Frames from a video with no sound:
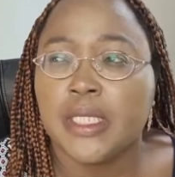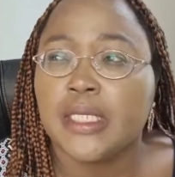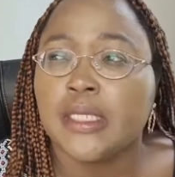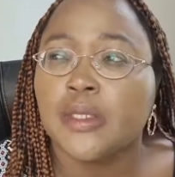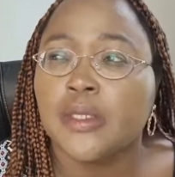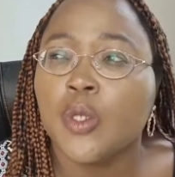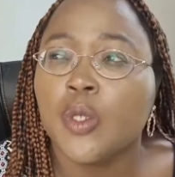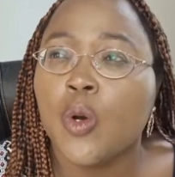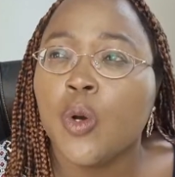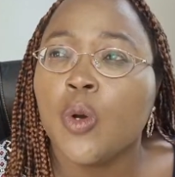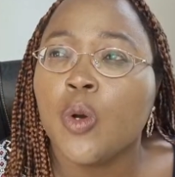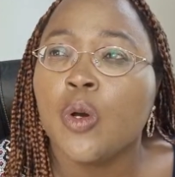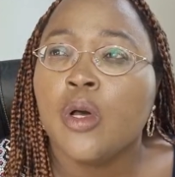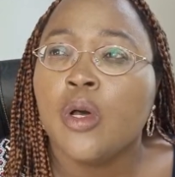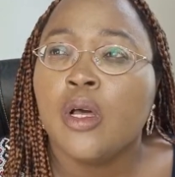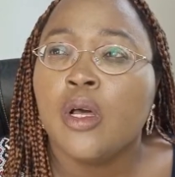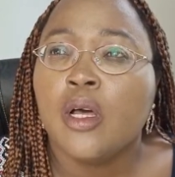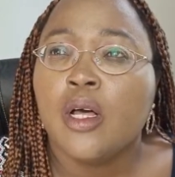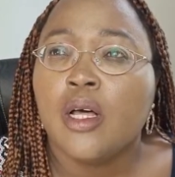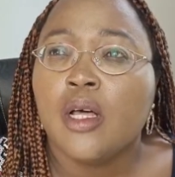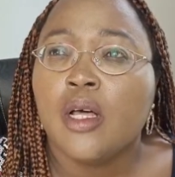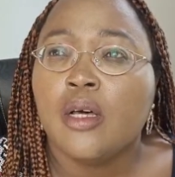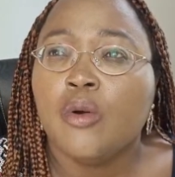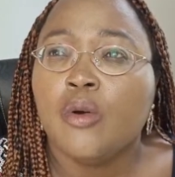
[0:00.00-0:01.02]
So
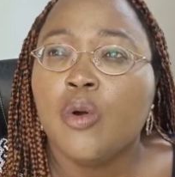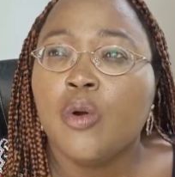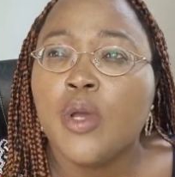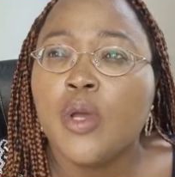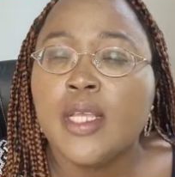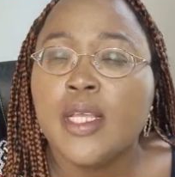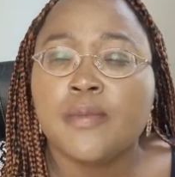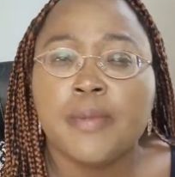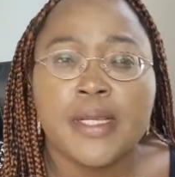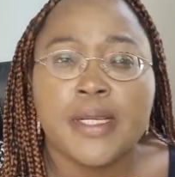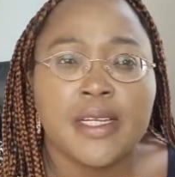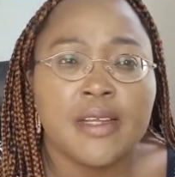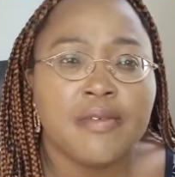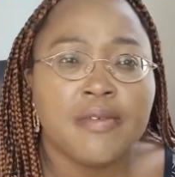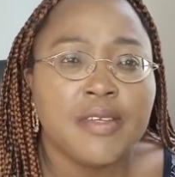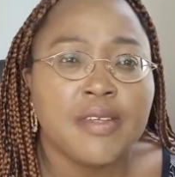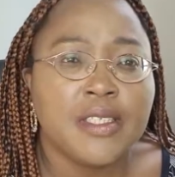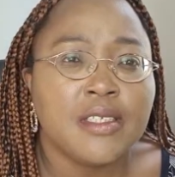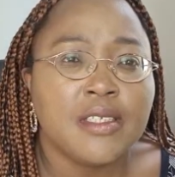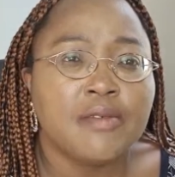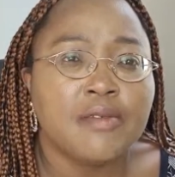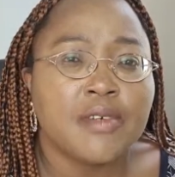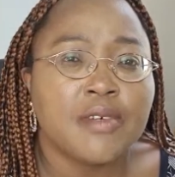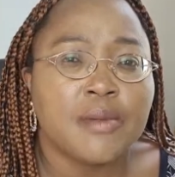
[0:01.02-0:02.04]
who is
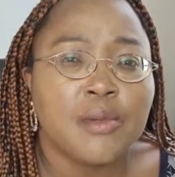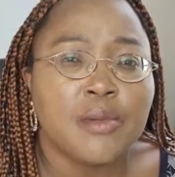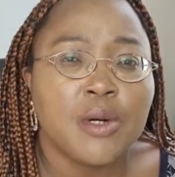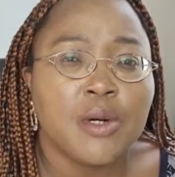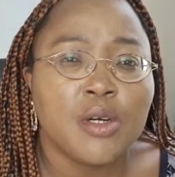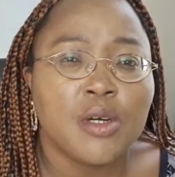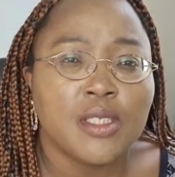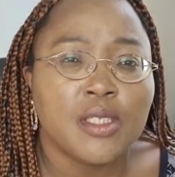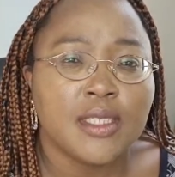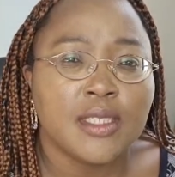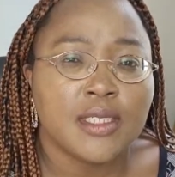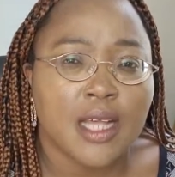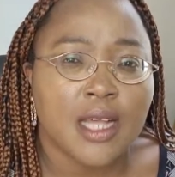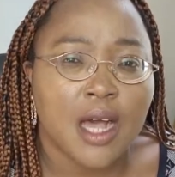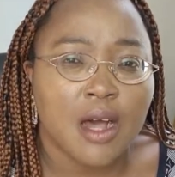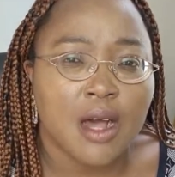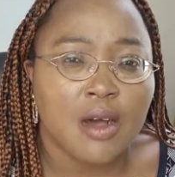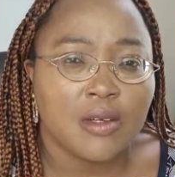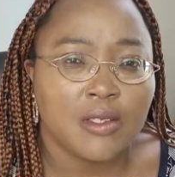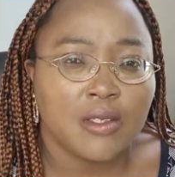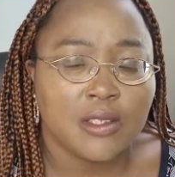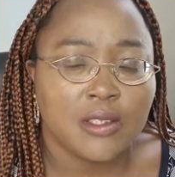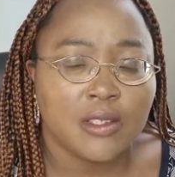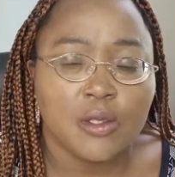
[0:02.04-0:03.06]
benefiting from all this
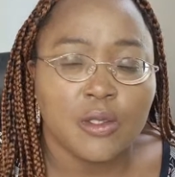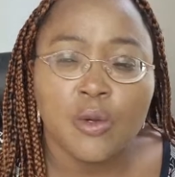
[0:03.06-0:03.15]
chaos?